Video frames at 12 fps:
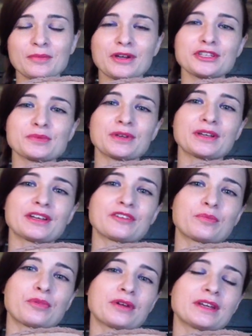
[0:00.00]
my husband kind
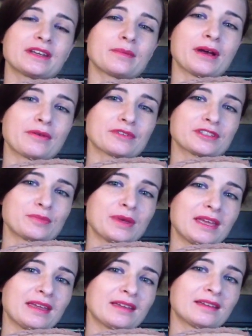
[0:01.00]
of pointed him out to
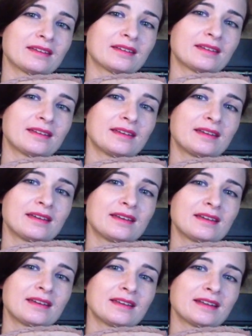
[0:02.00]
me.
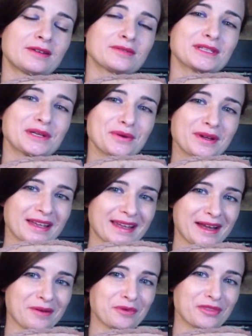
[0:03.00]
I was like,
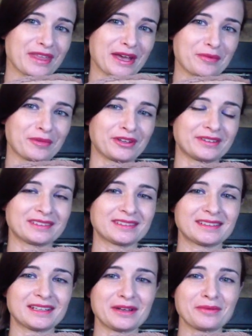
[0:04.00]
okay, I want that one.
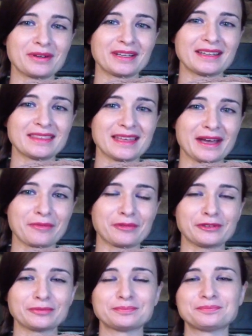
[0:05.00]
I want to get that
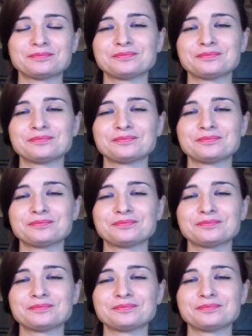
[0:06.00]
one.